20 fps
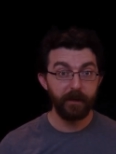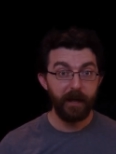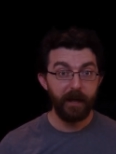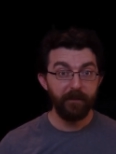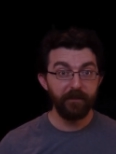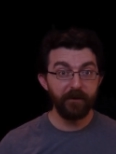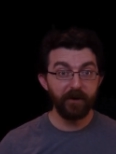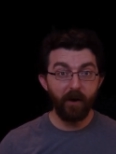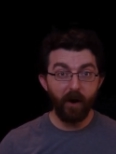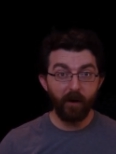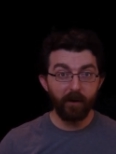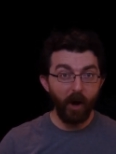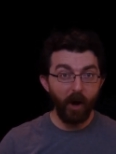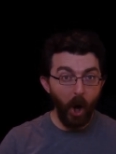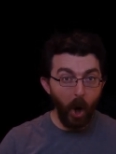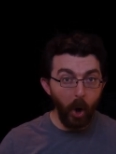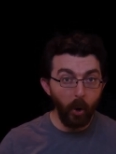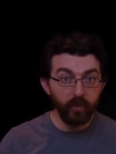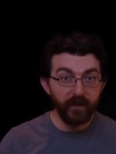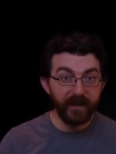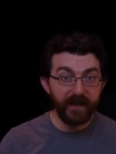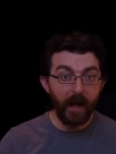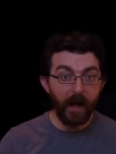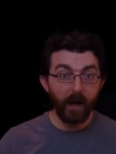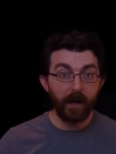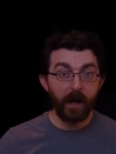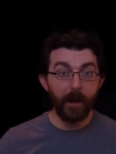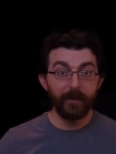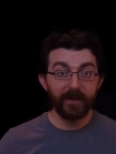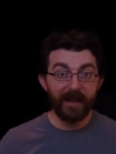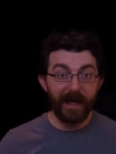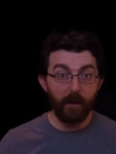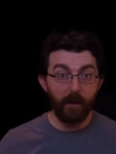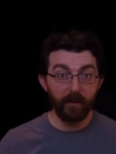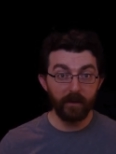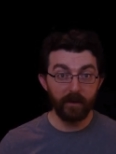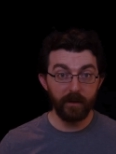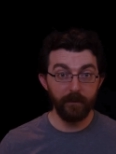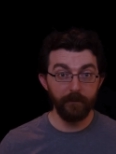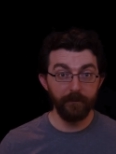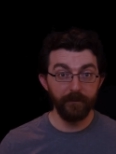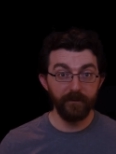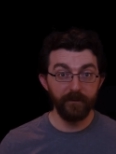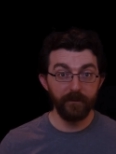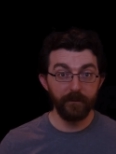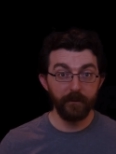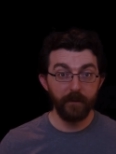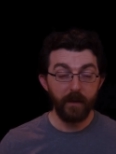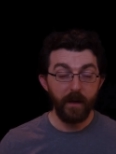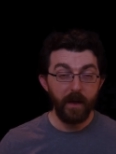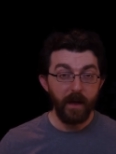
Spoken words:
There are only a couple outcomes.